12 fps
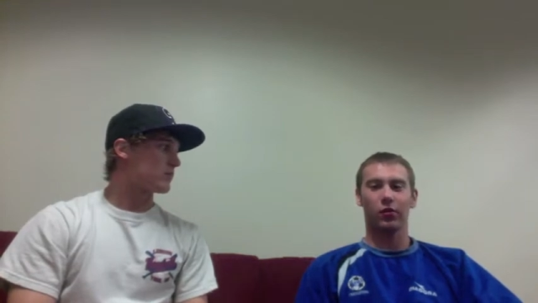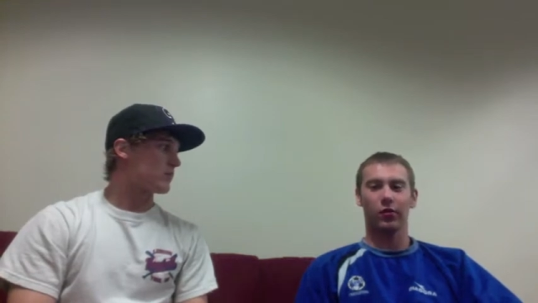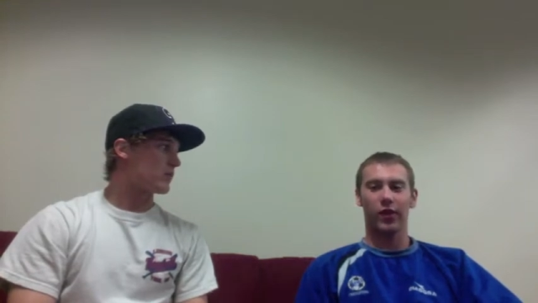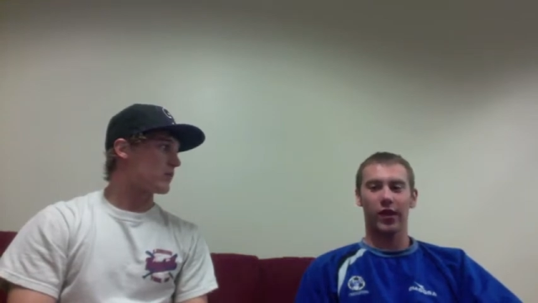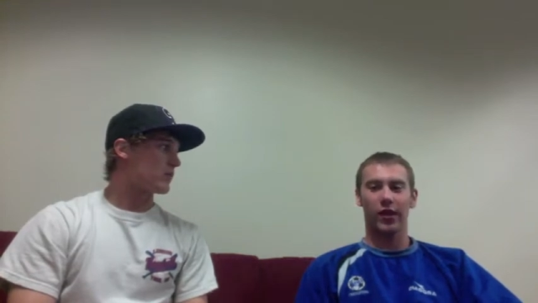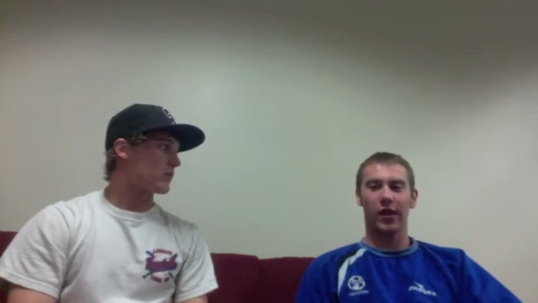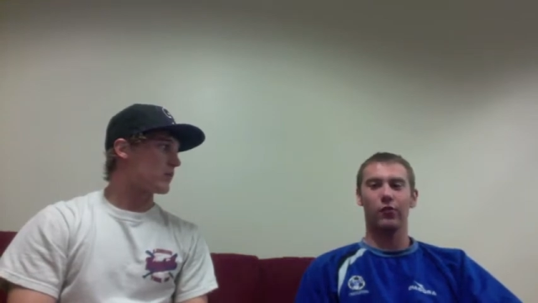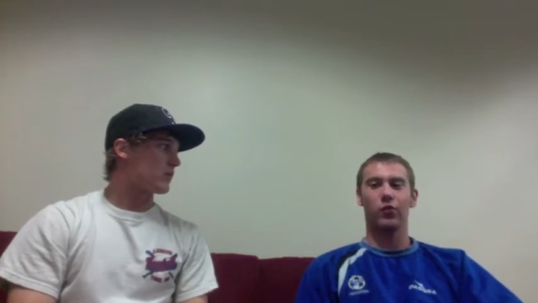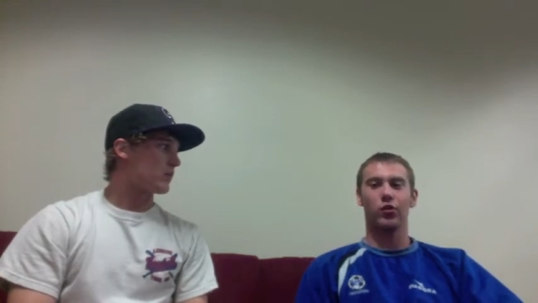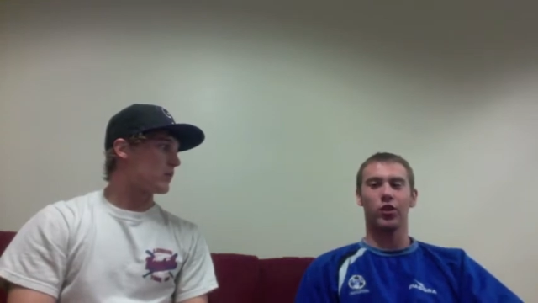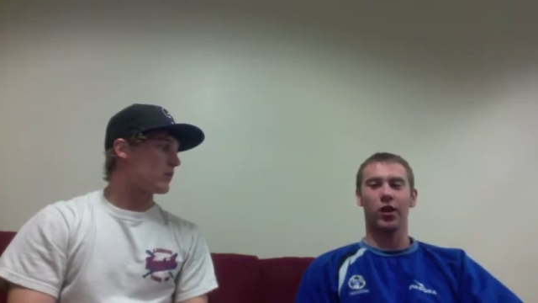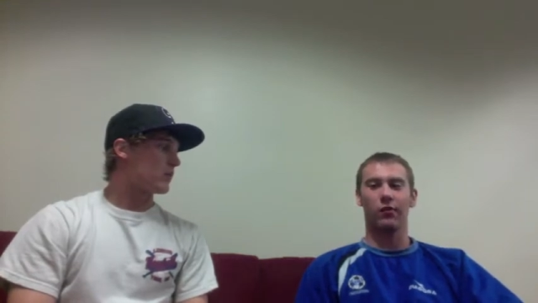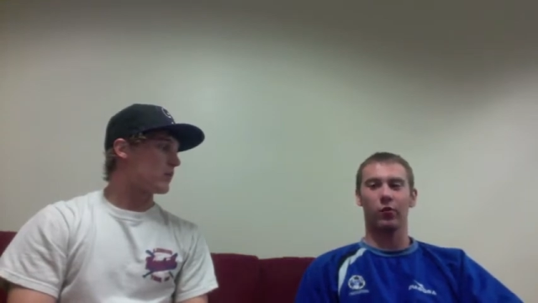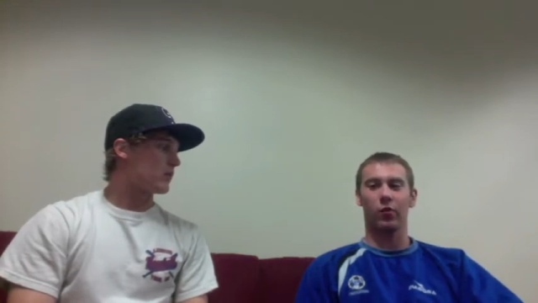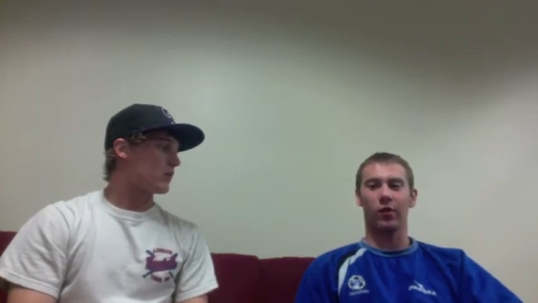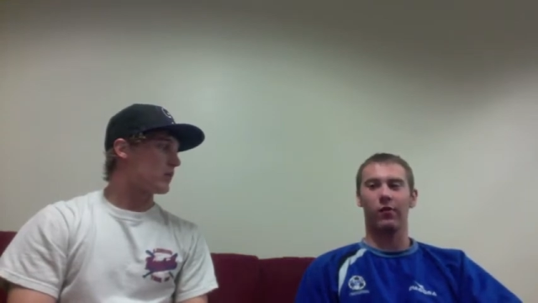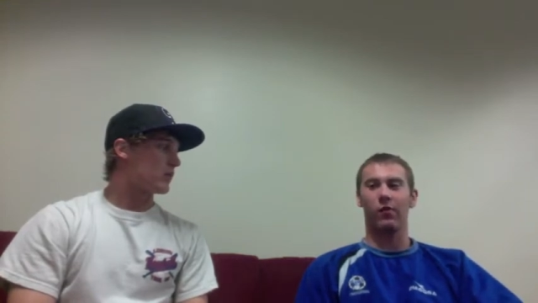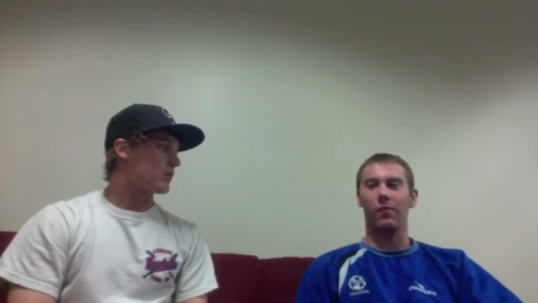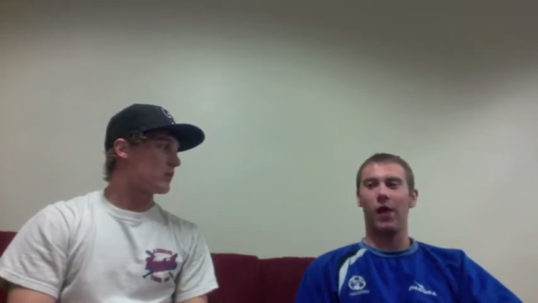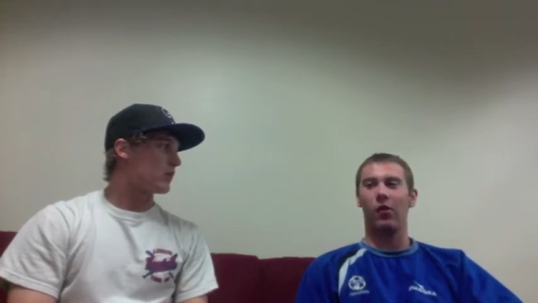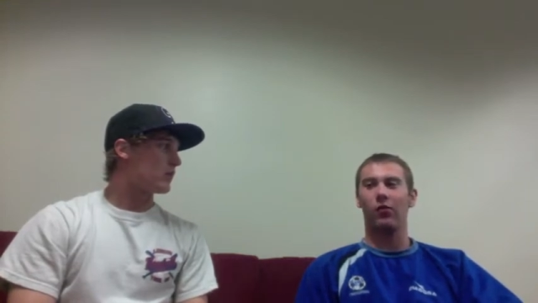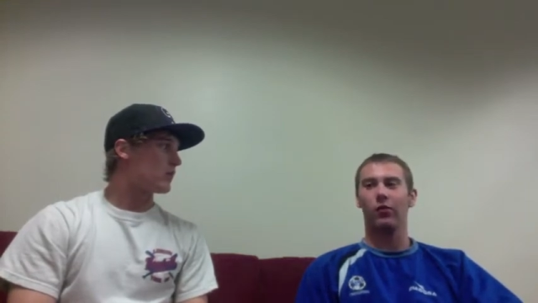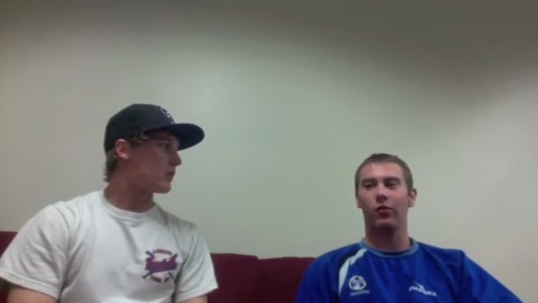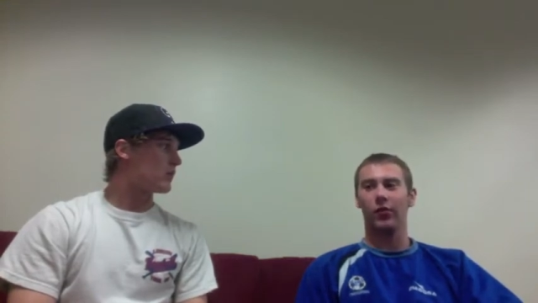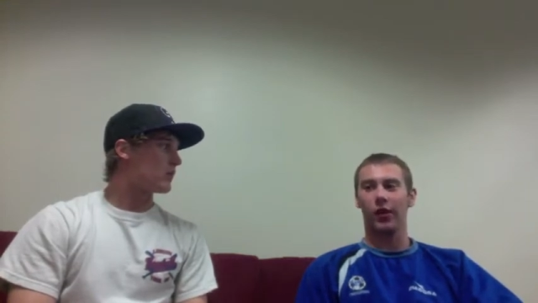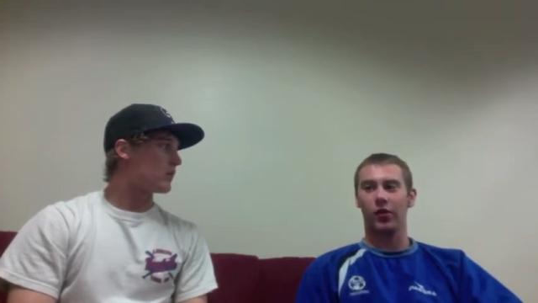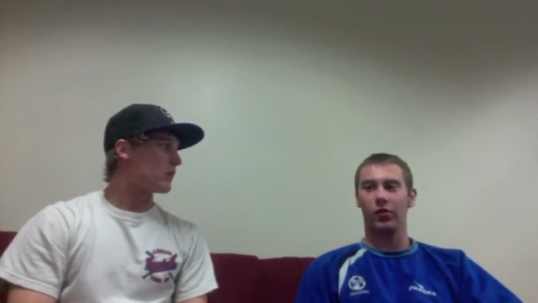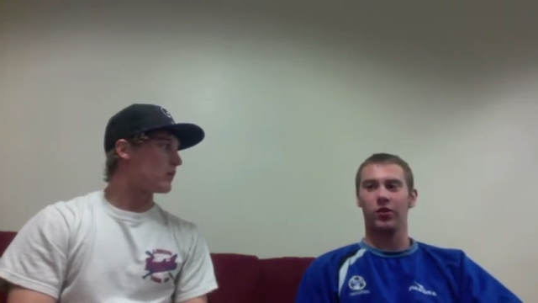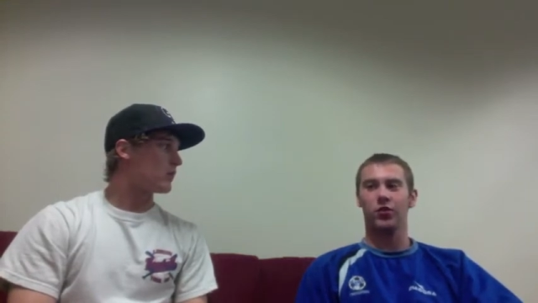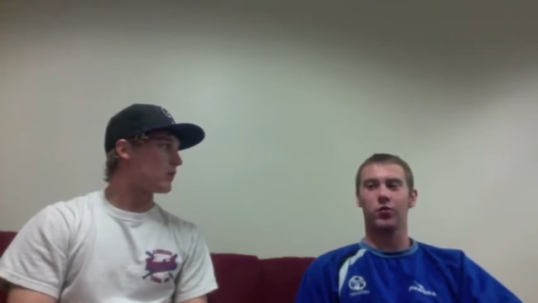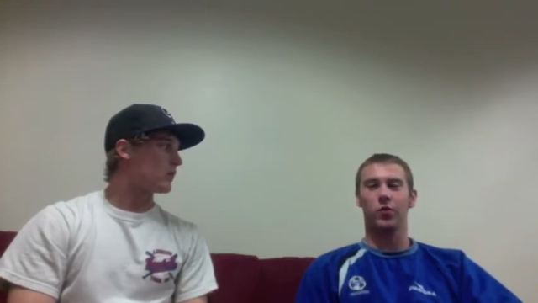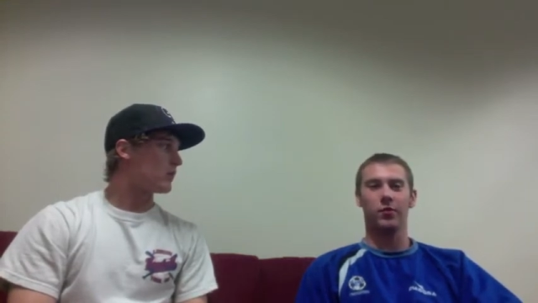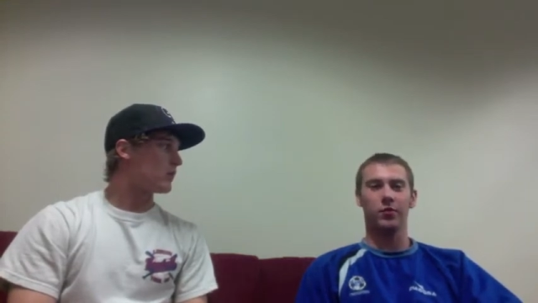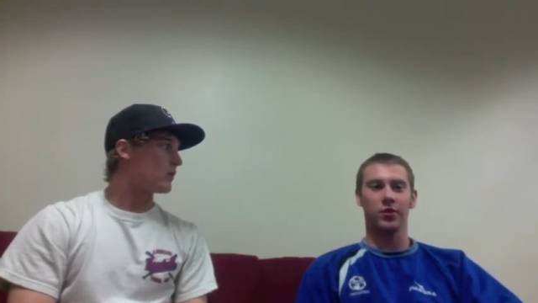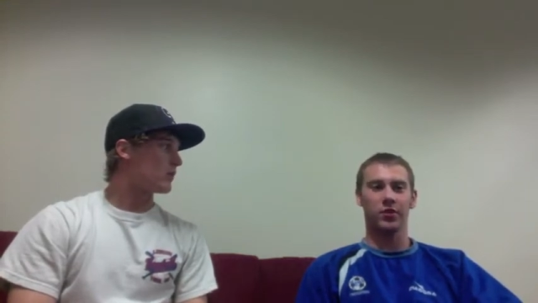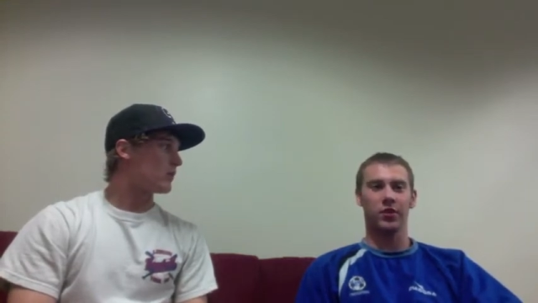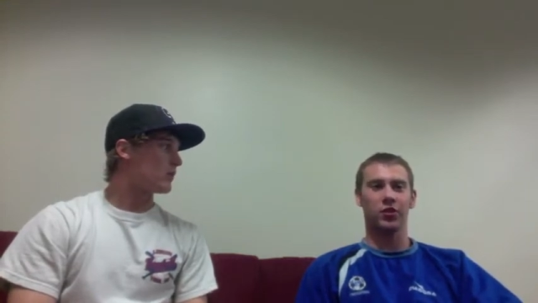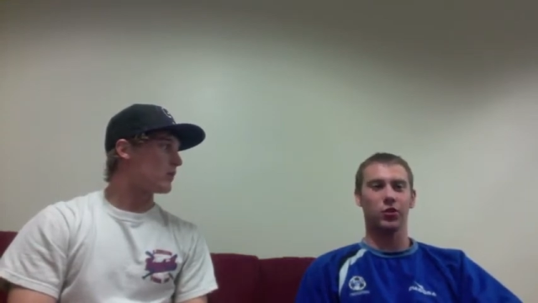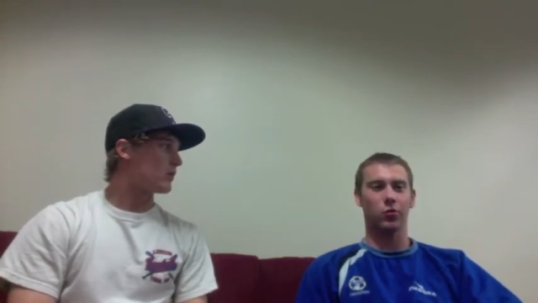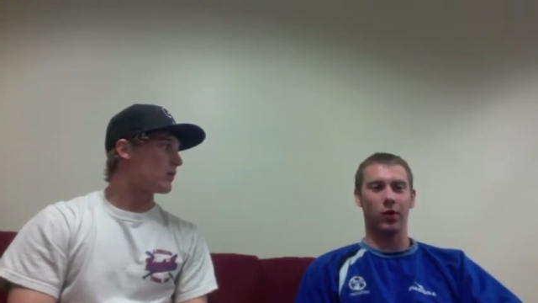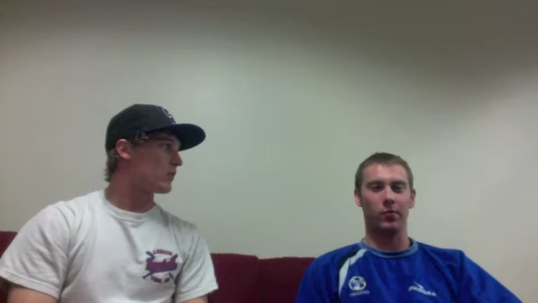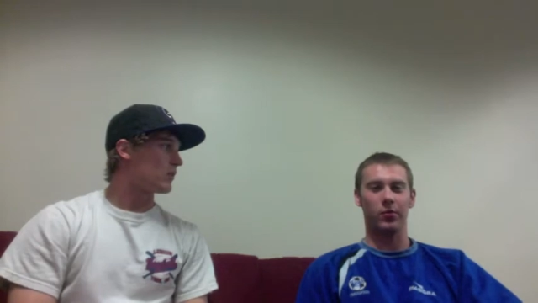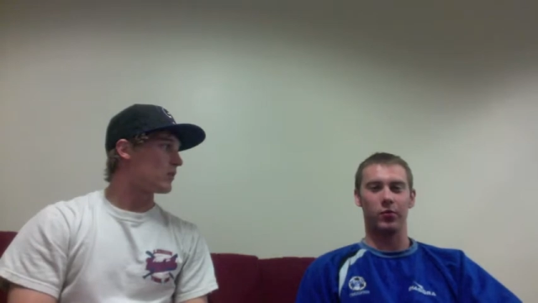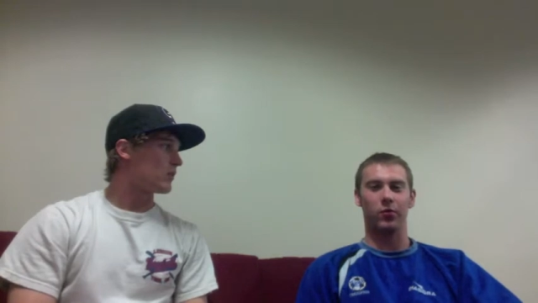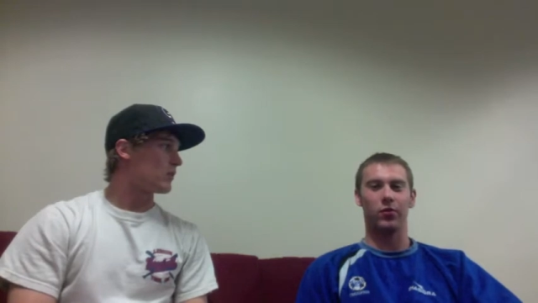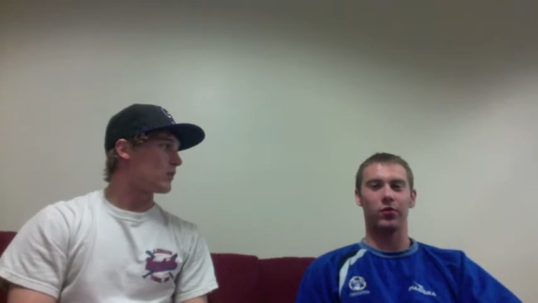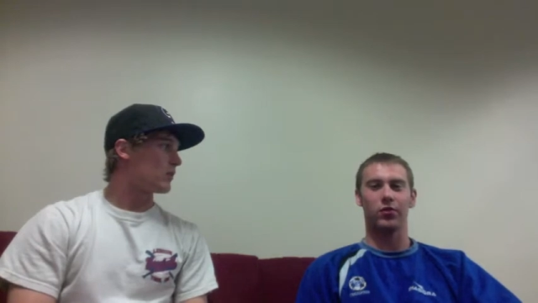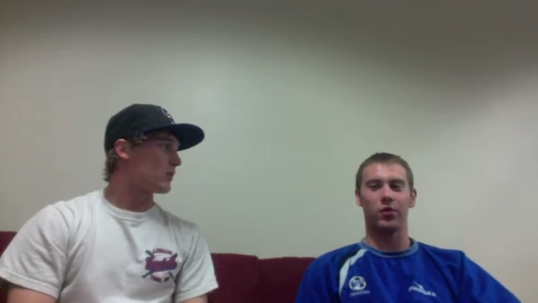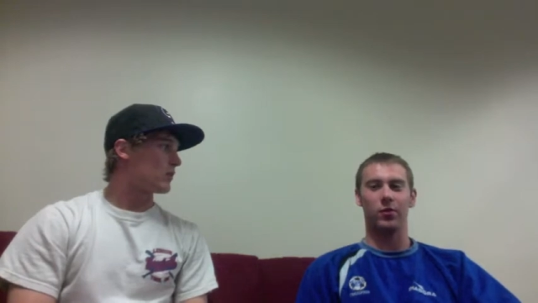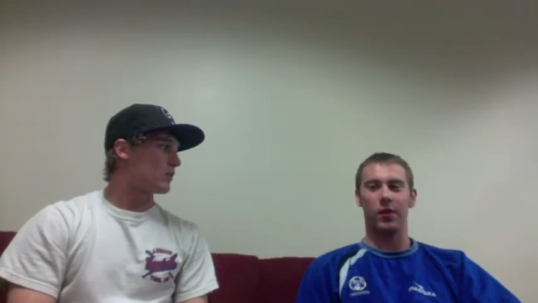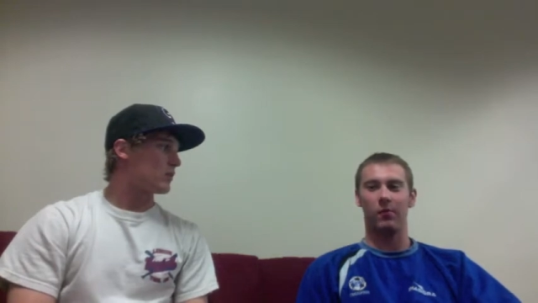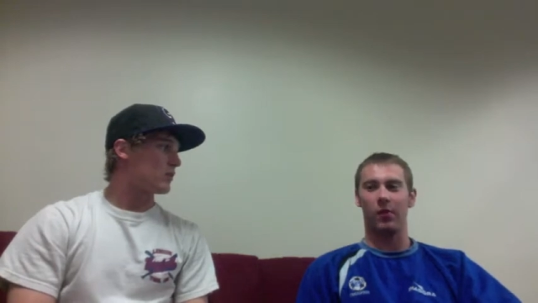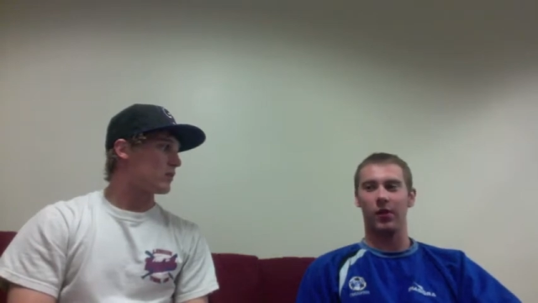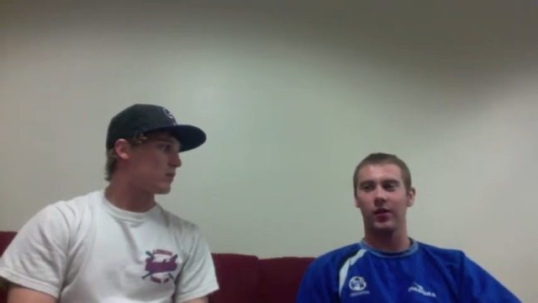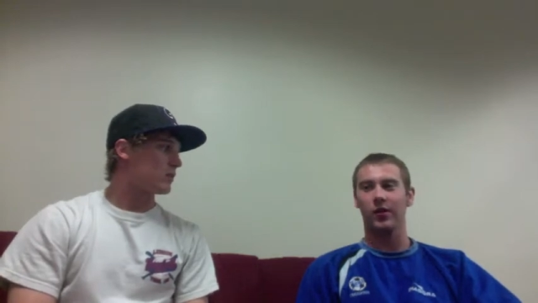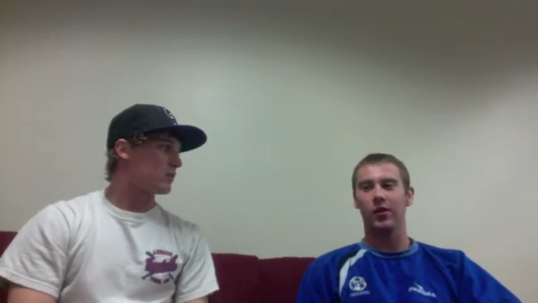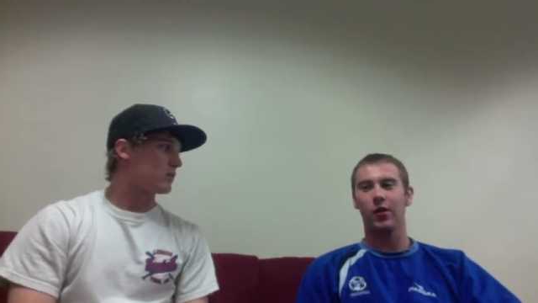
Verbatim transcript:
Speaker 1: they gave you a check for whatever amount that you didn't swipe, since each swipe is worth a certain amount of money.